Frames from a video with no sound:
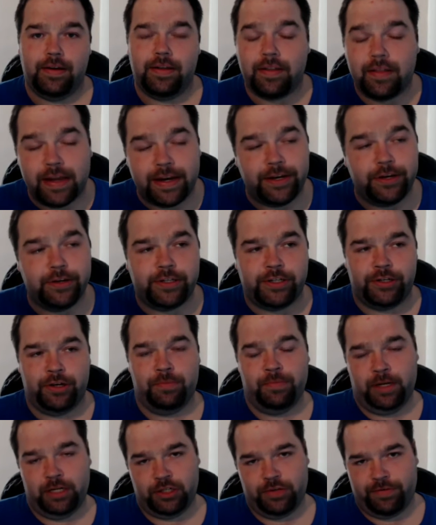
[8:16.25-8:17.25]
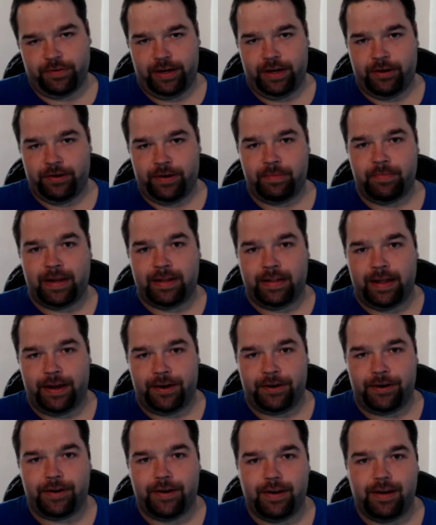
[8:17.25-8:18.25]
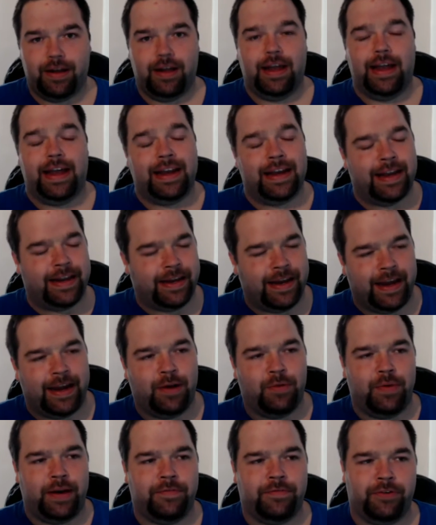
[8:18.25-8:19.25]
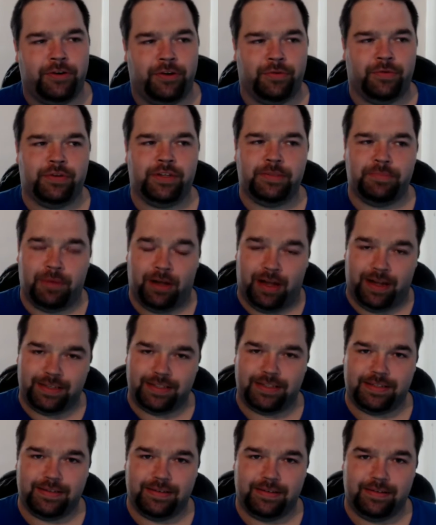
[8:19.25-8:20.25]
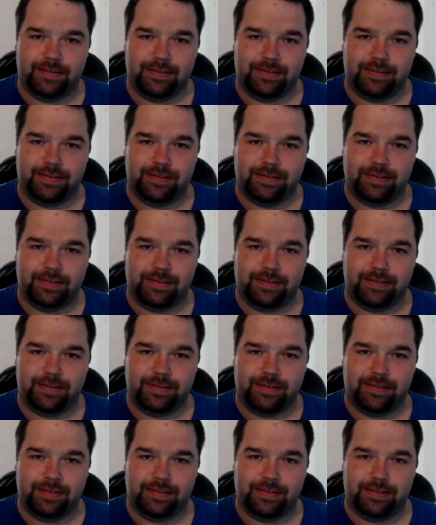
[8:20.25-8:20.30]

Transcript: Thank you so much for hearing my letter, and I can't wait for your response.